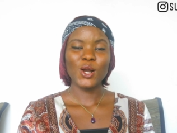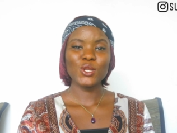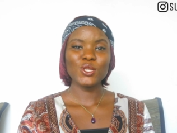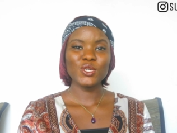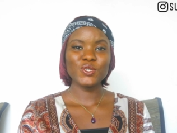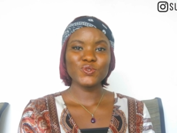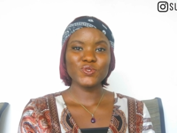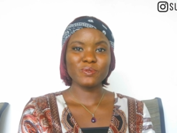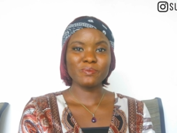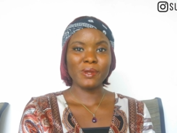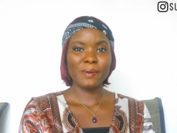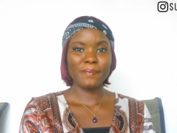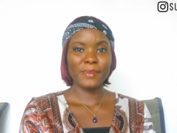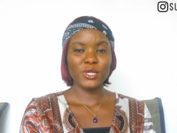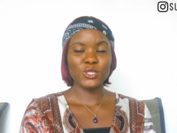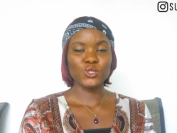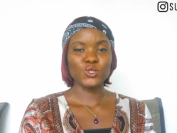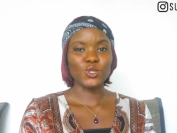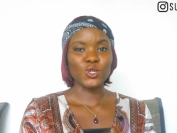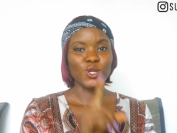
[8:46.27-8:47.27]
always
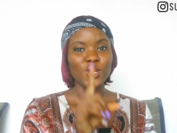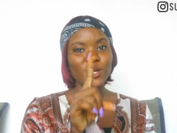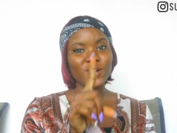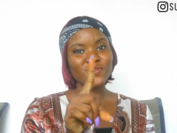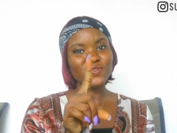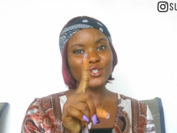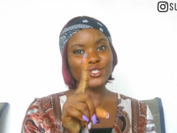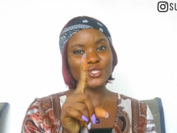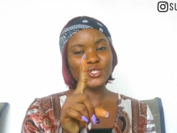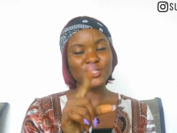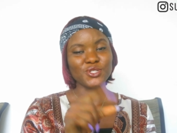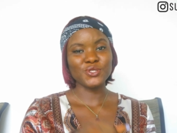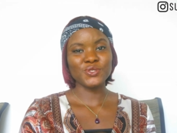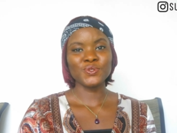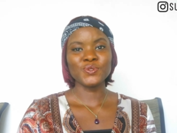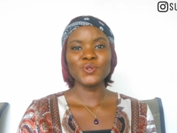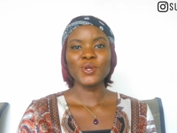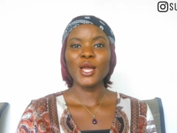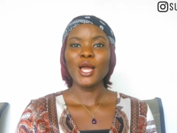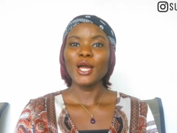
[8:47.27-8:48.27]
remember to love what you
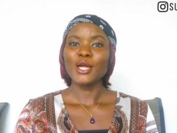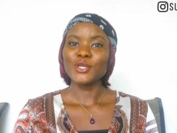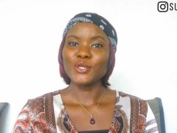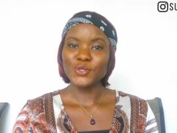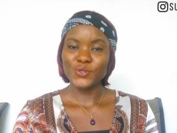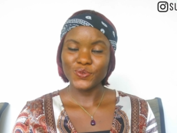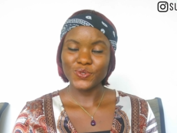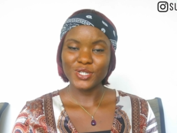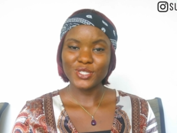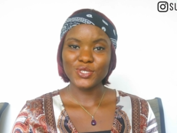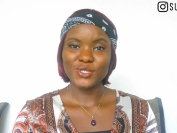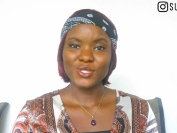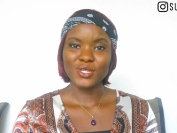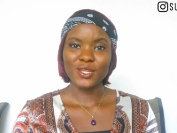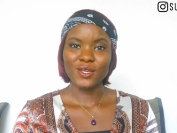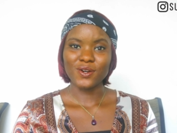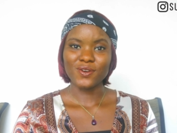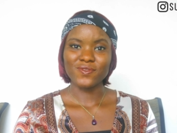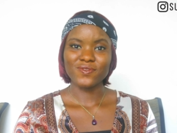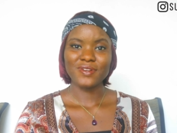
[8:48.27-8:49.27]
do do what you
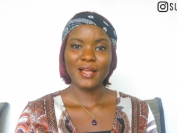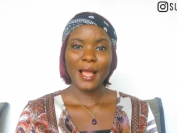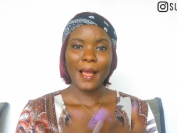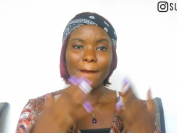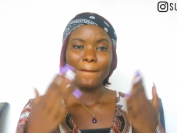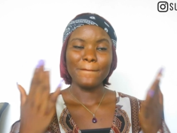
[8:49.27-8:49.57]
love